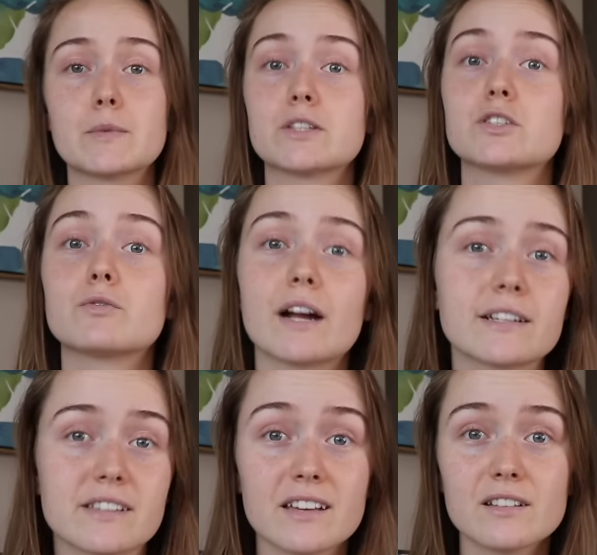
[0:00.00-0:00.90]
it's direct
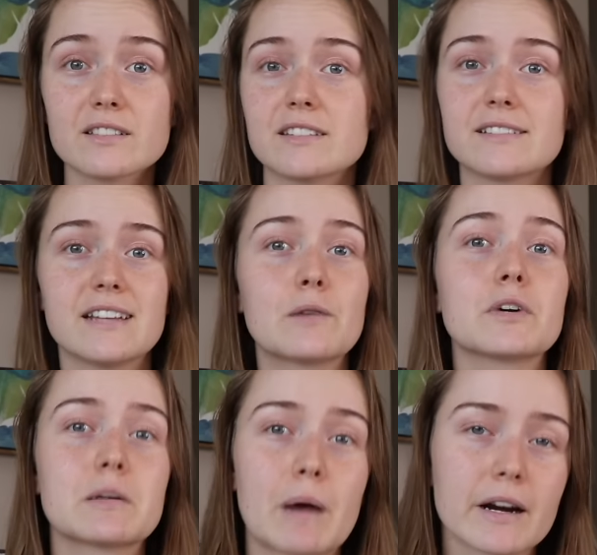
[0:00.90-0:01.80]
sales, it's
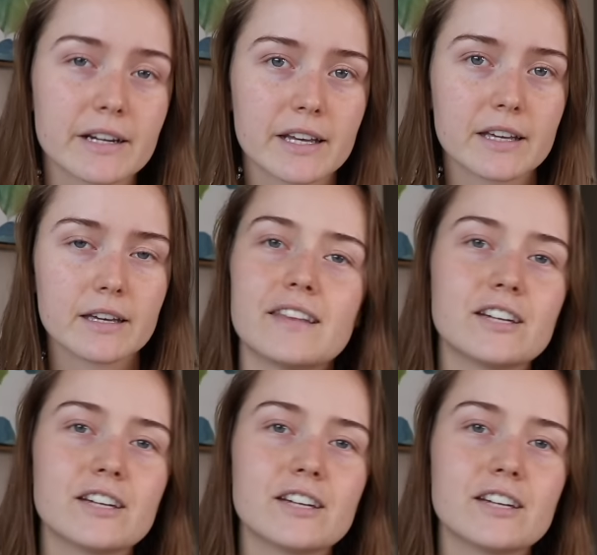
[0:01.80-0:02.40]
network marketing.